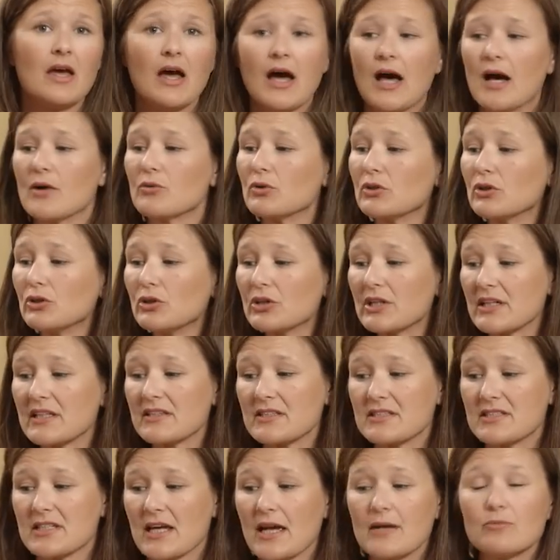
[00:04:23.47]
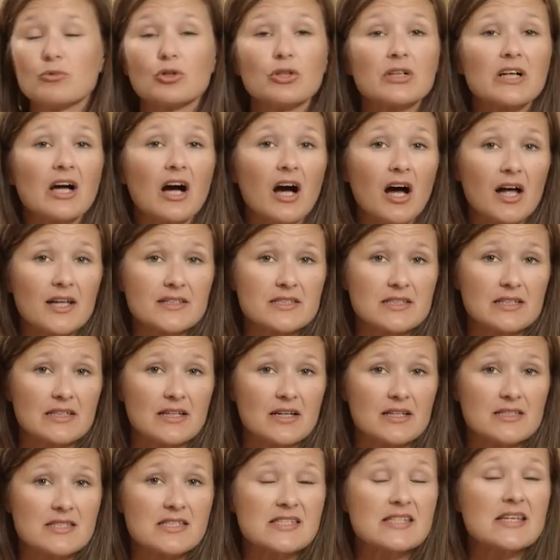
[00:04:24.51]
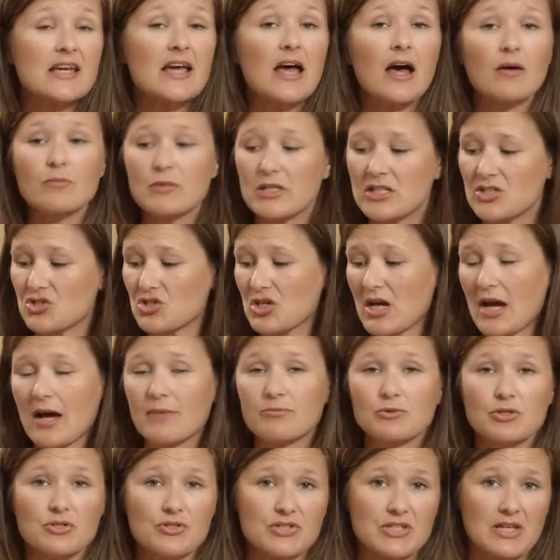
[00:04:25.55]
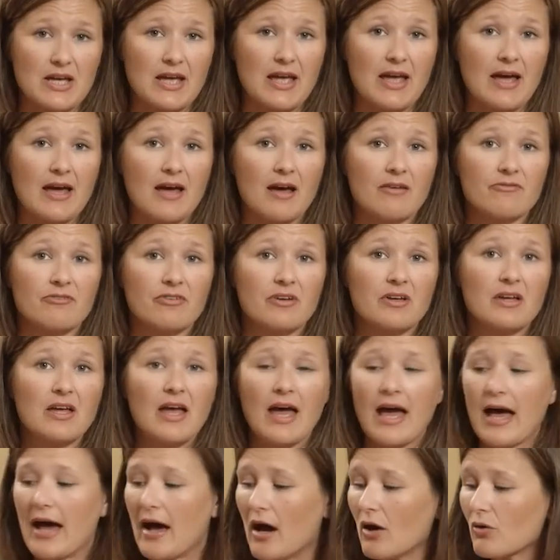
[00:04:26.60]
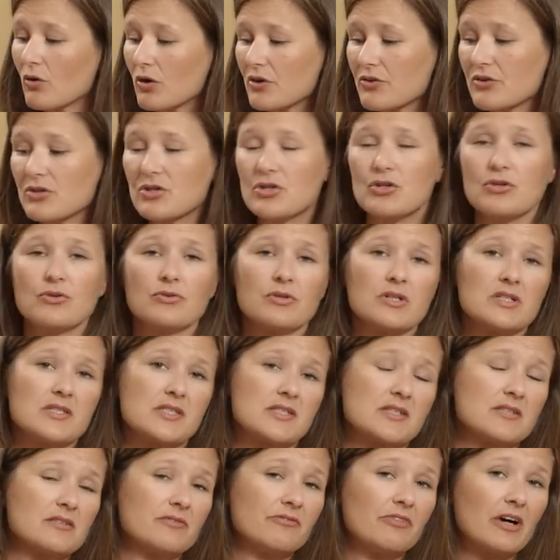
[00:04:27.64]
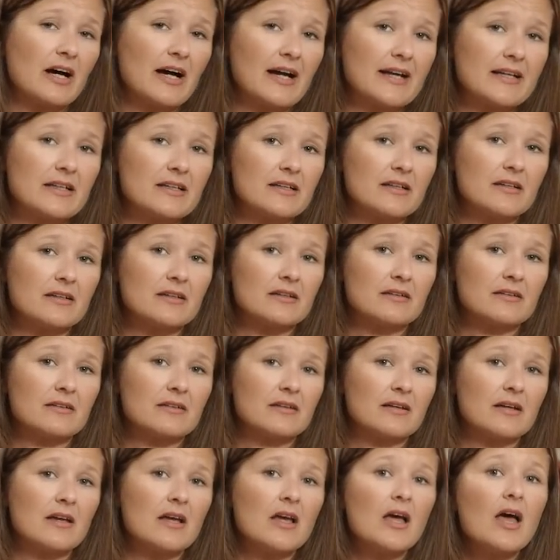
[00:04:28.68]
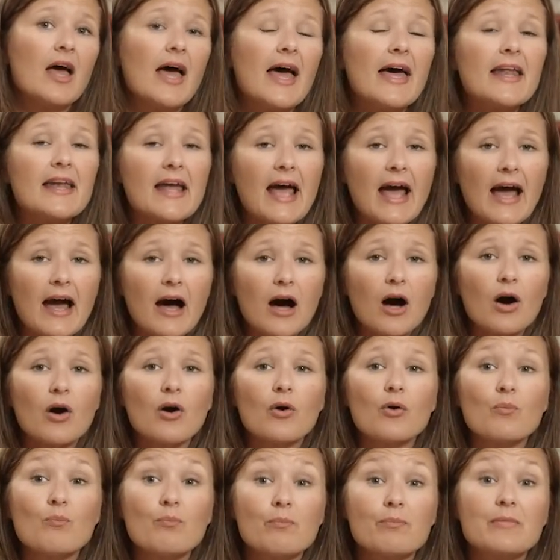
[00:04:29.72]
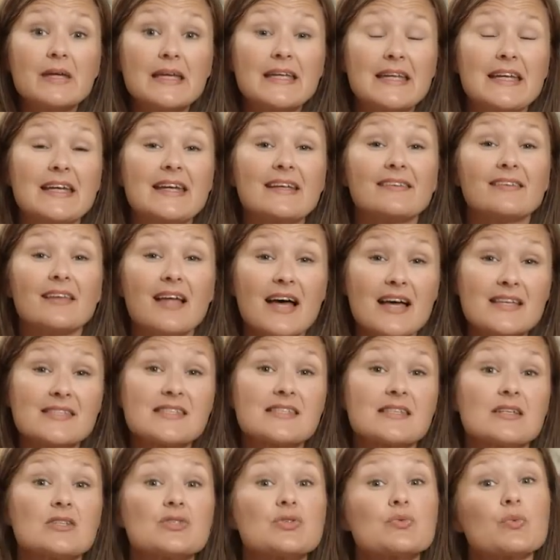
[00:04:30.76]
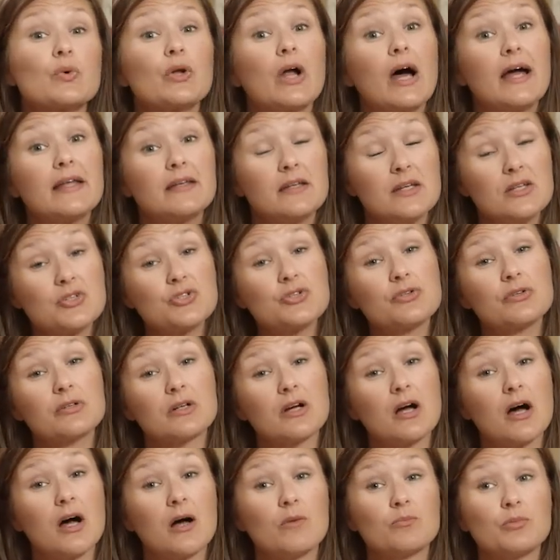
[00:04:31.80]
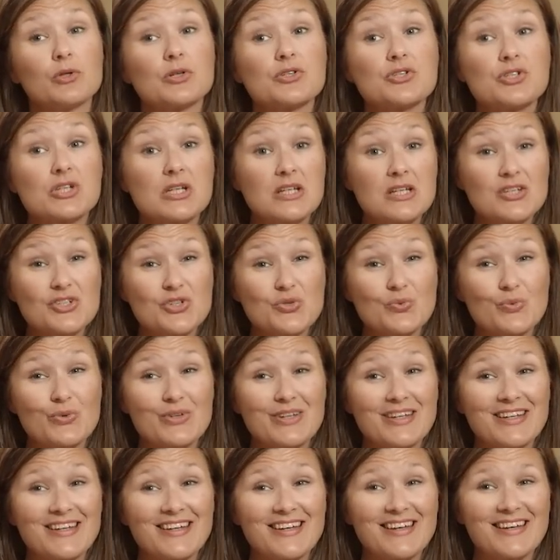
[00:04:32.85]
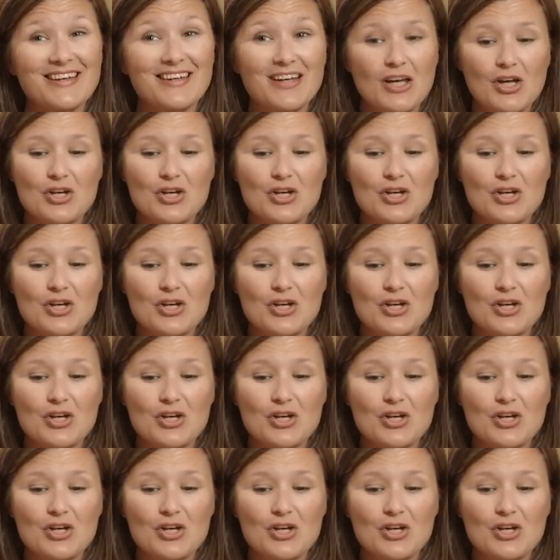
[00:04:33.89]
I would look at the table of contents, see how many chapters I have. How are the units divided? And how many lessons would I need to accomplish each week